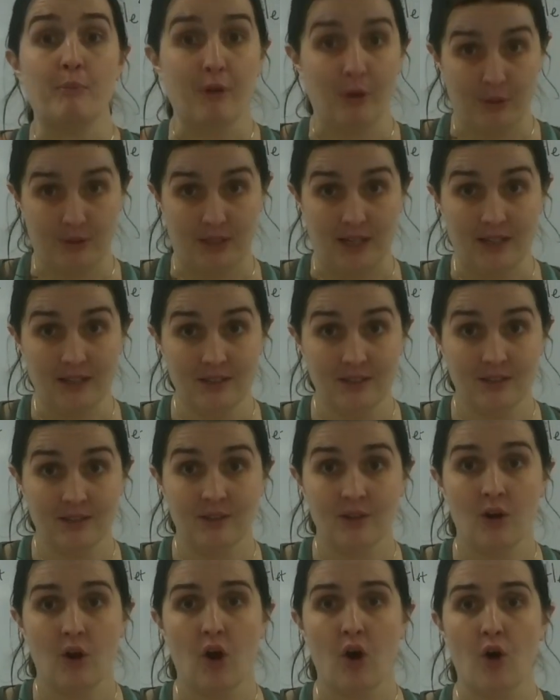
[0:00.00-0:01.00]

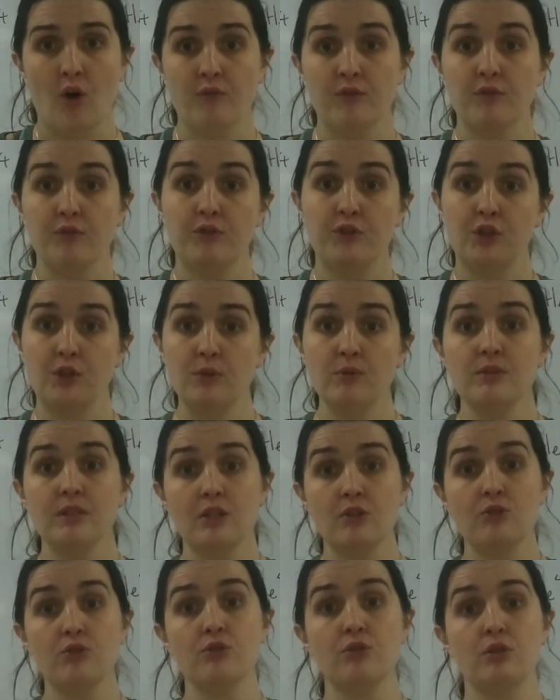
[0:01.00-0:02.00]
process of
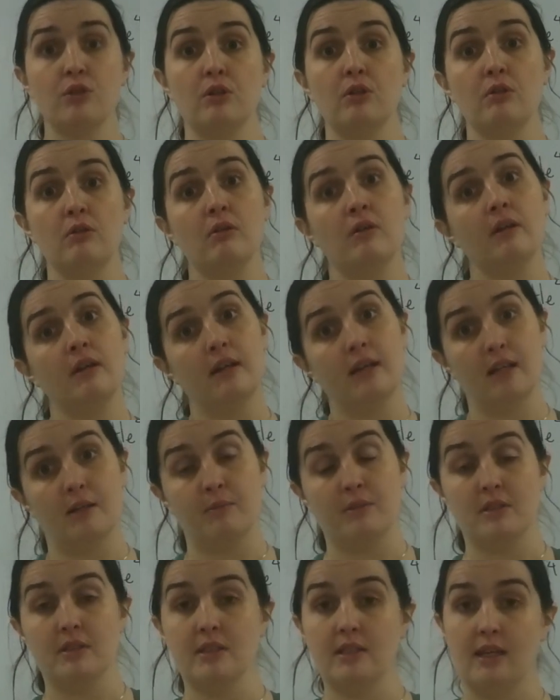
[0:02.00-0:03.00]
fusing two
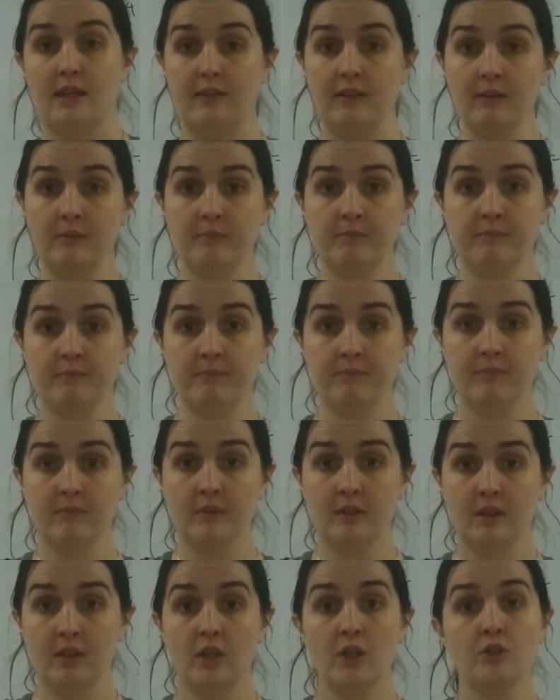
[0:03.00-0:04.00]
elements together
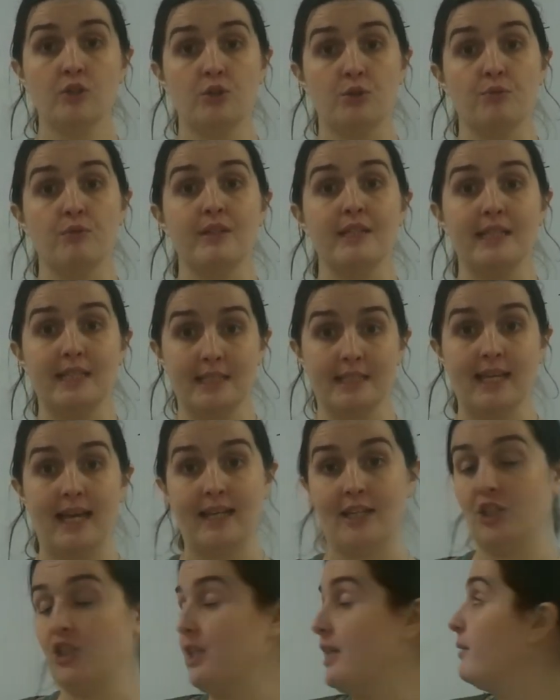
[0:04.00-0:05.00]
to release
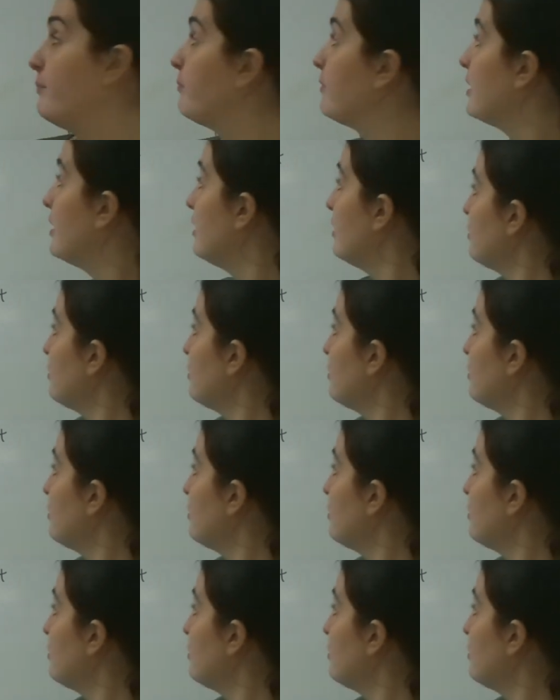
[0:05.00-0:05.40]
energy.